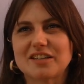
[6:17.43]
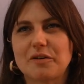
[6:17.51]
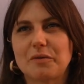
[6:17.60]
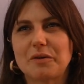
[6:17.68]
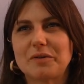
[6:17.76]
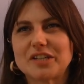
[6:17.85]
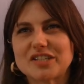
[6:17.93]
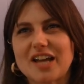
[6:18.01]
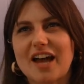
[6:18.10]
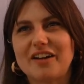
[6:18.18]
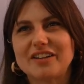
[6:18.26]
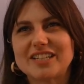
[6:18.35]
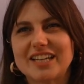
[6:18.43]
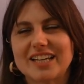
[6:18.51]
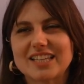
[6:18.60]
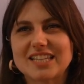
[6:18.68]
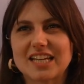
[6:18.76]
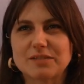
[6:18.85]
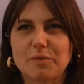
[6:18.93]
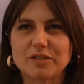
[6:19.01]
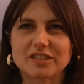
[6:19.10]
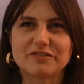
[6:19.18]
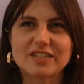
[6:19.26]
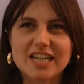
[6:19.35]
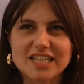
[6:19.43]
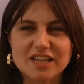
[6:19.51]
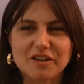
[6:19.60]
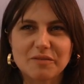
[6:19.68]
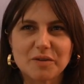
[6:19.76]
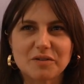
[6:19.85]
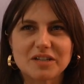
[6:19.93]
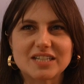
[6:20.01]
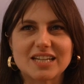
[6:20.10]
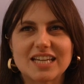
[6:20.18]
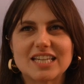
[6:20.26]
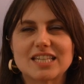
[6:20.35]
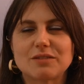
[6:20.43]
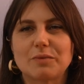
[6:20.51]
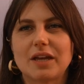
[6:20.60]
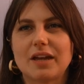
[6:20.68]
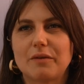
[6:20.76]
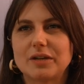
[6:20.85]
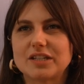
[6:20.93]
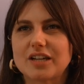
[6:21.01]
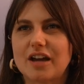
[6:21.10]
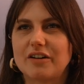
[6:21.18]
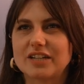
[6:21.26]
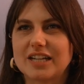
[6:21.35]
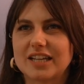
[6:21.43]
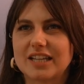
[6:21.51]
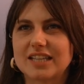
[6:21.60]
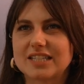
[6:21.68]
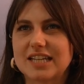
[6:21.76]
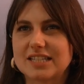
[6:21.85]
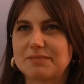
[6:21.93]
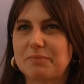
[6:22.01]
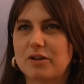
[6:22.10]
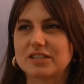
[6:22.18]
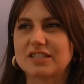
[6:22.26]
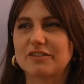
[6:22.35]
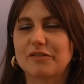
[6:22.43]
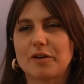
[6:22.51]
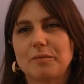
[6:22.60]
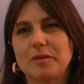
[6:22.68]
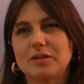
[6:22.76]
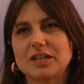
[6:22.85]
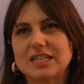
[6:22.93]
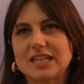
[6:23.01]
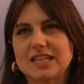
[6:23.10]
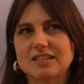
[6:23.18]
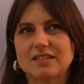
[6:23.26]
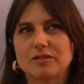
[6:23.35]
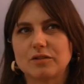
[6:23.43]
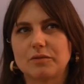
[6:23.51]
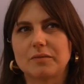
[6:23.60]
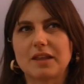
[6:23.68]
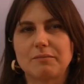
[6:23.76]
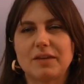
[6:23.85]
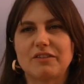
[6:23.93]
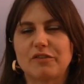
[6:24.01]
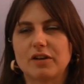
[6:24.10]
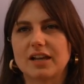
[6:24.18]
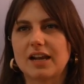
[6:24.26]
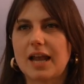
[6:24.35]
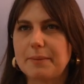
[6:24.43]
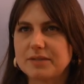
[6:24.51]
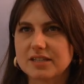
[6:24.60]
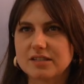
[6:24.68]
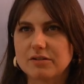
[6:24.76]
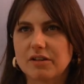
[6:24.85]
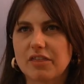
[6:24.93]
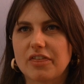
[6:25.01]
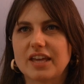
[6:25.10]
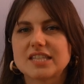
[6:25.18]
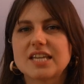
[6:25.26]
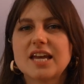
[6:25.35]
So we reached out in sex-positive dating communities, we reached out in sex-positive communities, that meet in clubs and certain things.